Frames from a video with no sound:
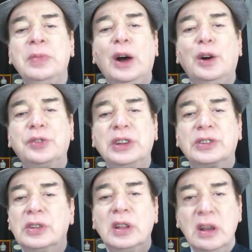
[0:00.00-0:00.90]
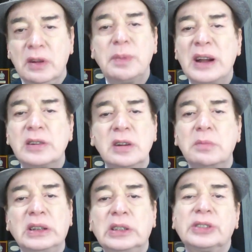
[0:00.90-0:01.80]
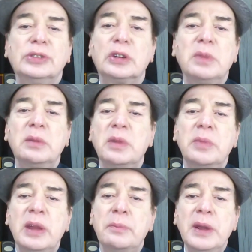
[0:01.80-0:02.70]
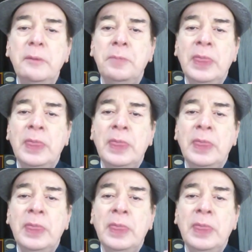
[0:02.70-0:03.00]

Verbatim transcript: office they were planted by us not by bbmp